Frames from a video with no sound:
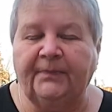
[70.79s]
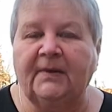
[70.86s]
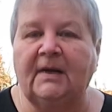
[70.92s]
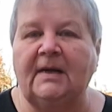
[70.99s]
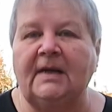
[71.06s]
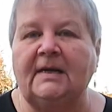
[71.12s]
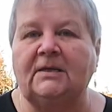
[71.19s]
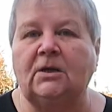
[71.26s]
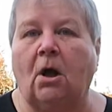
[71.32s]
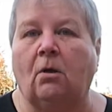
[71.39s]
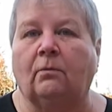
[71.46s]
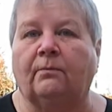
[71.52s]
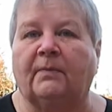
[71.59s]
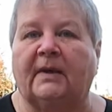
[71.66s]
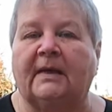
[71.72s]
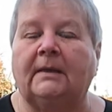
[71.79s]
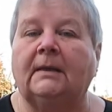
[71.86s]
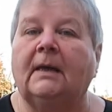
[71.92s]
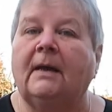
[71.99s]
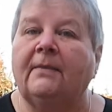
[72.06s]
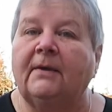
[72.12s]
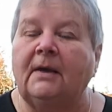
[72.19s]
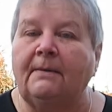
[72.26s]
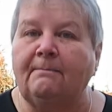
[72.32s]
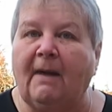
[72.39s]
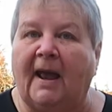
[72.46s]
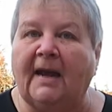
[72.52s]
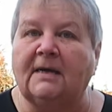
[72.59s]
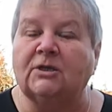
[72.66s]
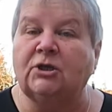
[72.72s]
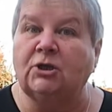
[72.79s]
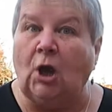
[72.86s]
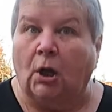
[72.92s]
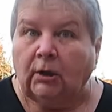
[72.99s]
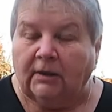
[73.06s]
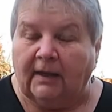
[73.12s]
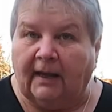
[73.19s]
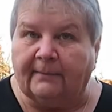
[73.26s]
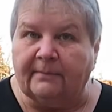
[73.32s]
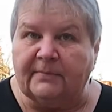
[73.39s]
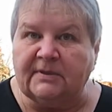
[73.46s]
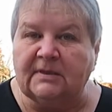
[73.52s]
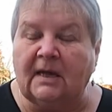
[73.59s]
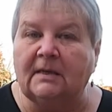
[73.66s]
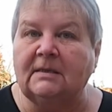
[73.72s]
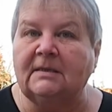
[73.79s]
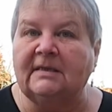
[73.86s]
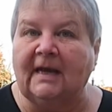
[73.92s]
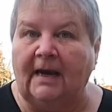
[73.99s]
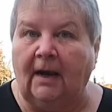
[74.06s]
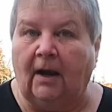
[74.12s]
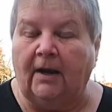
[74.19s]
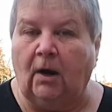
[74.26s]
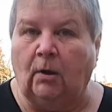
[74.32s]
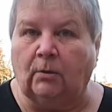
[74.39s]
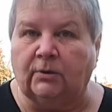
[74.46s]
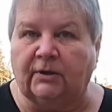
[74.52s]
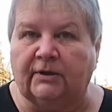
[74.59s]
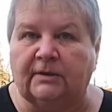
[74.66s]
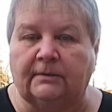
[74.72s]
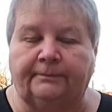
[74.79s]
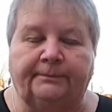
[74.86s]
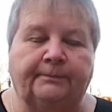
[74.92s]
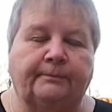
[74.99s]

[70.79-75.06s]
And he told me that he makes salt lamps and tea light holders.